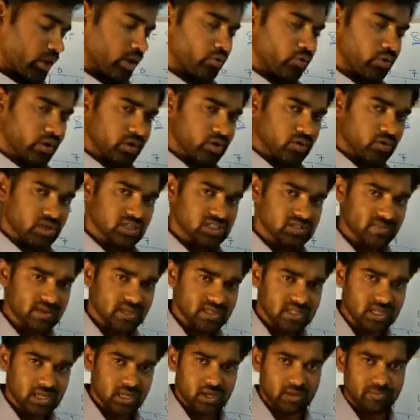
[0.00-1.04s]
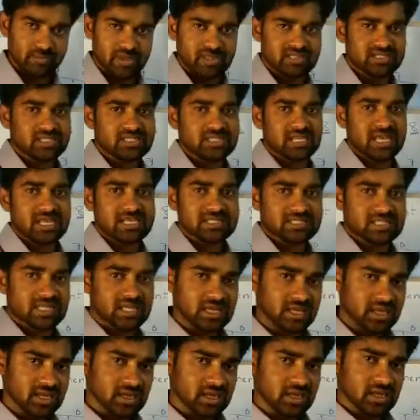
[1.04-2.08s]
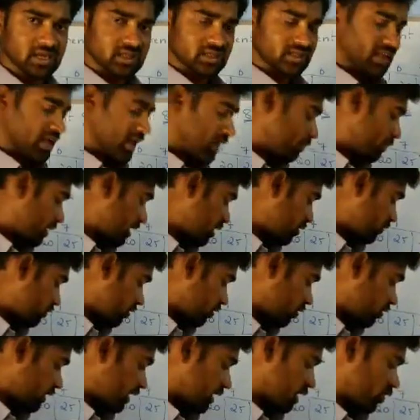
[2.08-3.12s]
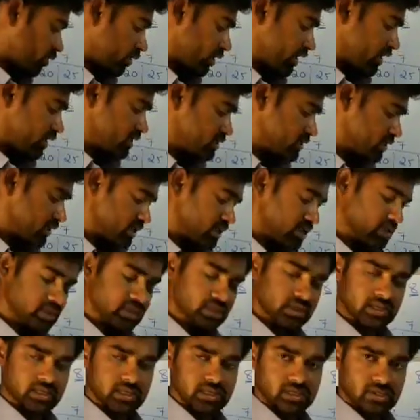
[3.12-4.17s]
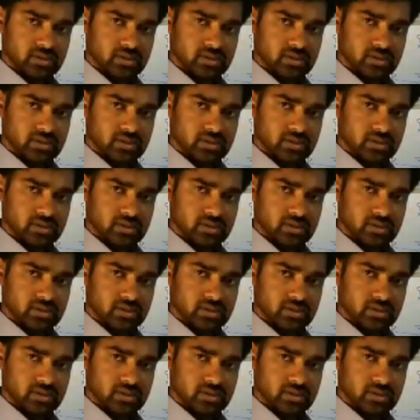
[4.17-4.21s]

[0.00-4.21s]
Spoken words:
are going to display the message as the element found location